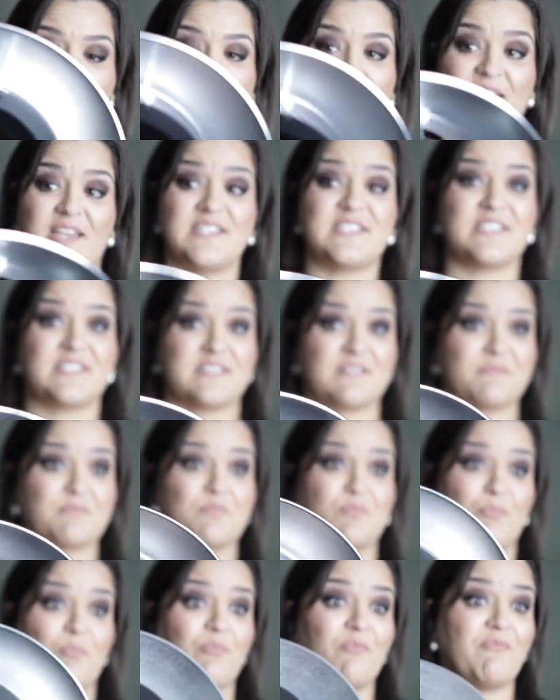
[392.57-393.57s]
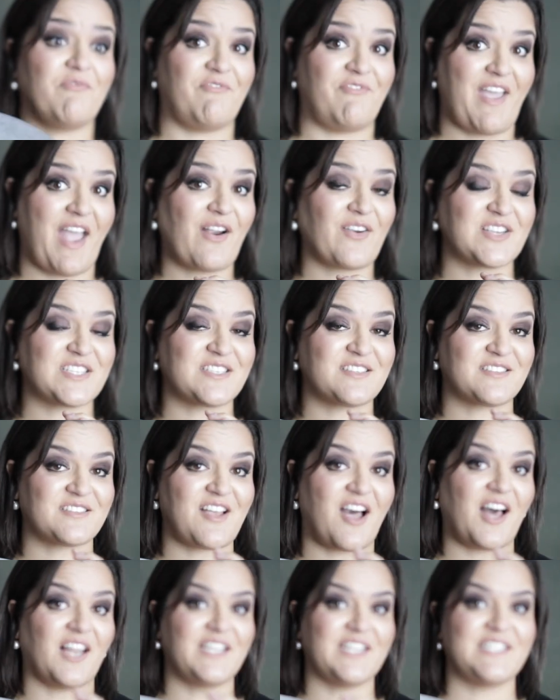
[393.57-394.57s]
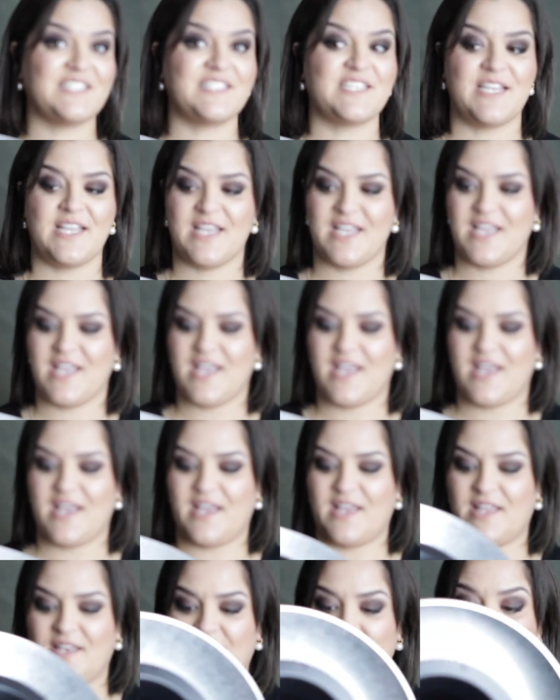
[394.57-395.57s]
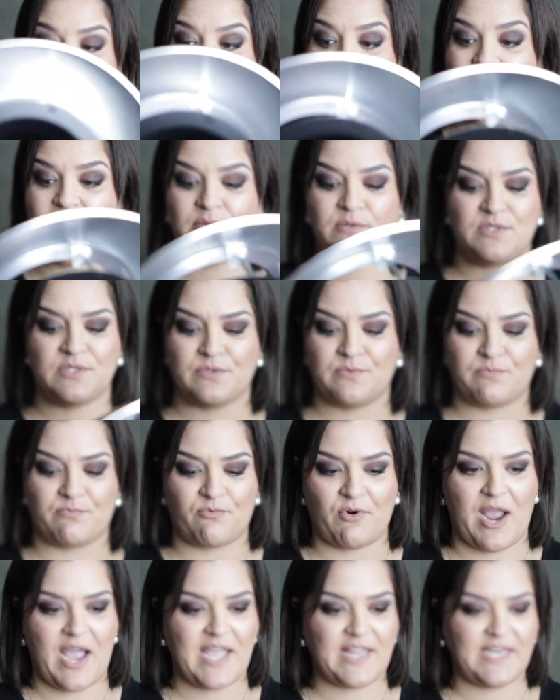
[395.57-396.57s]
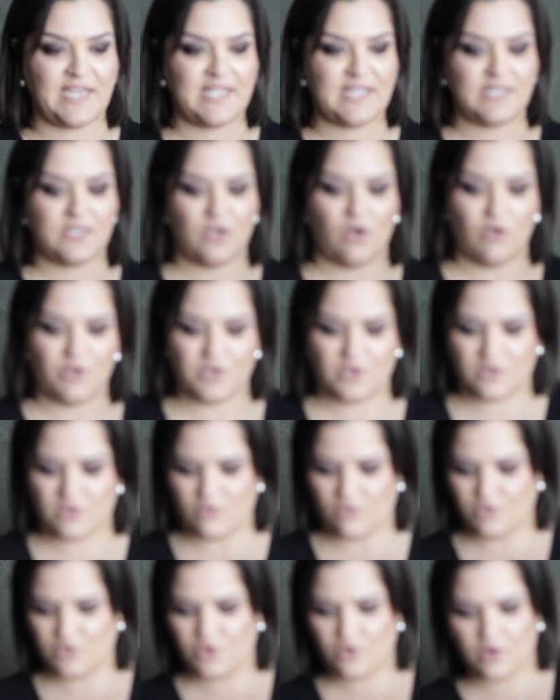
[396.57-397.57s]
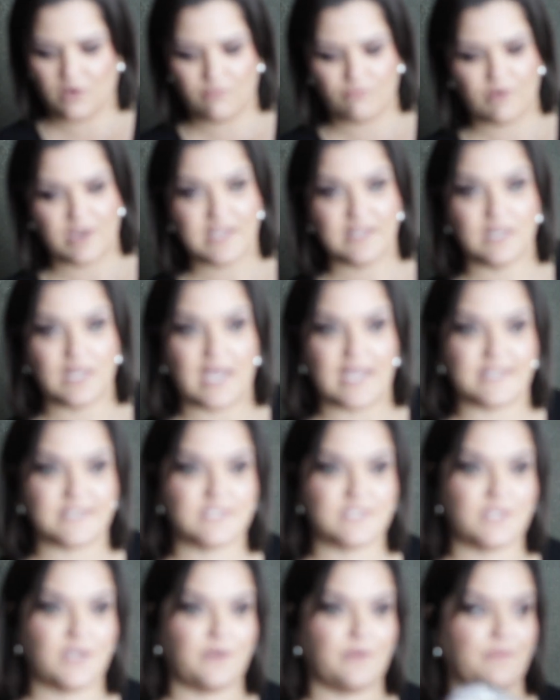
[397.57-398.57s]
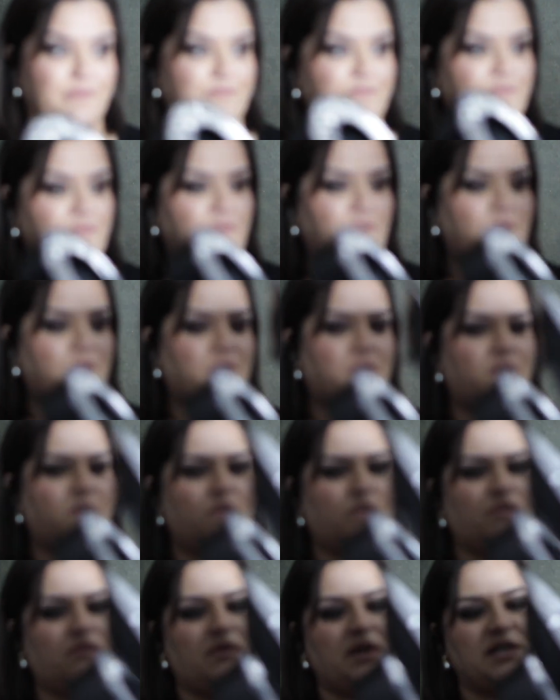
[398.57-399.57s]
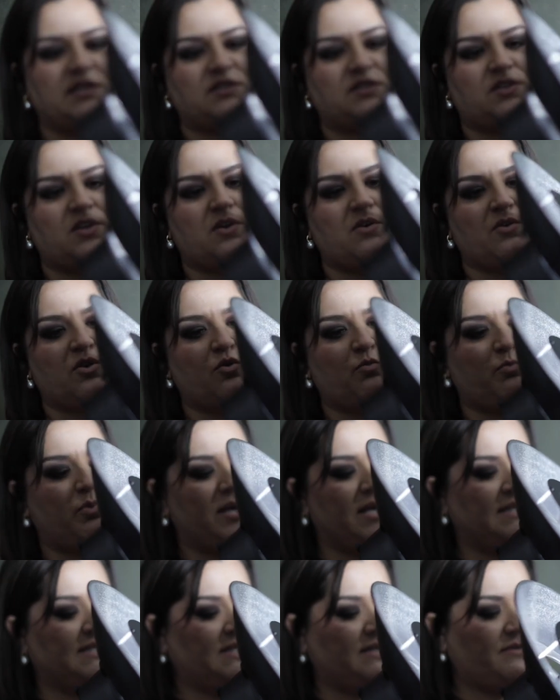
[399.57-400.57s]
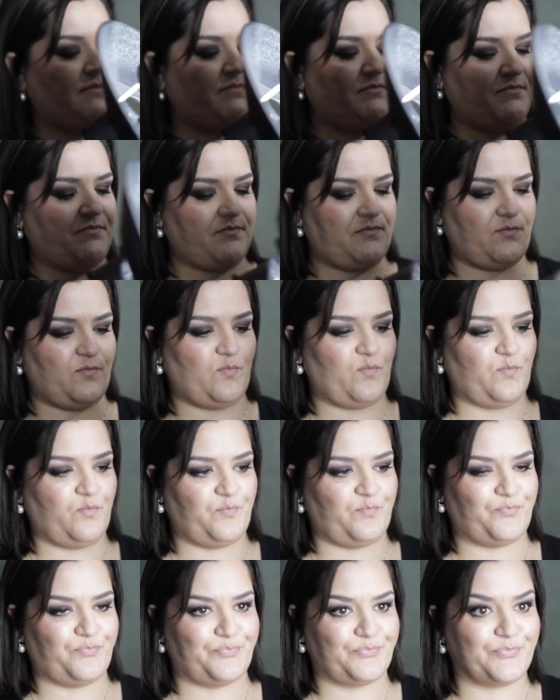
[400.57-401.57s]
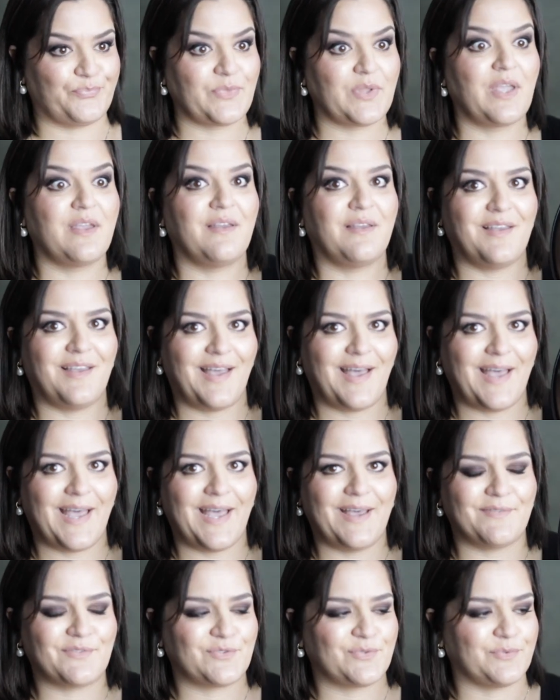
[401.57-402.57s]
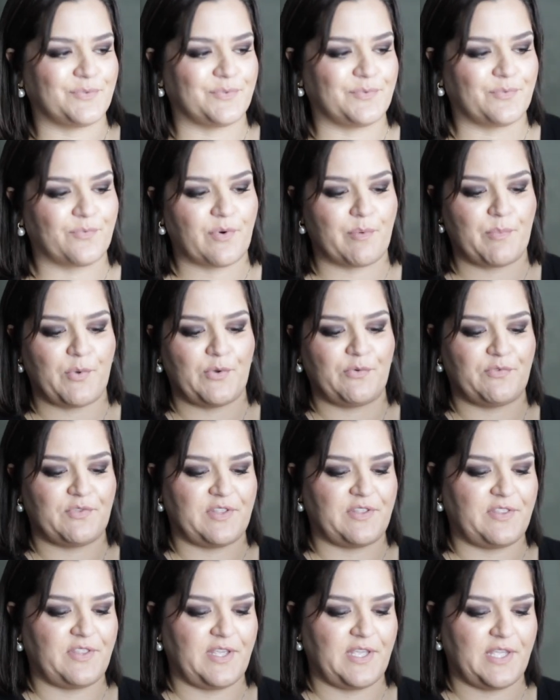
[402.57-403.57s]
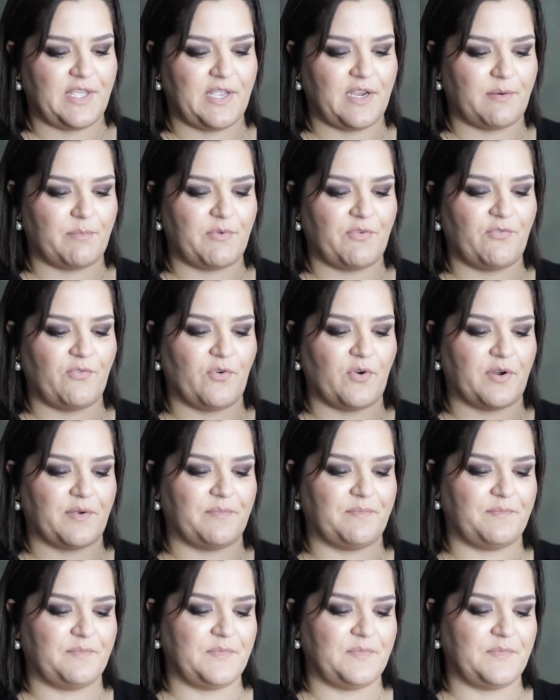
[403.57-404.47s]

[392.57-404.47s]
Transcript: It is very solid and it mounts right in on your ring light. So so you place it. I have to remove the thing here before.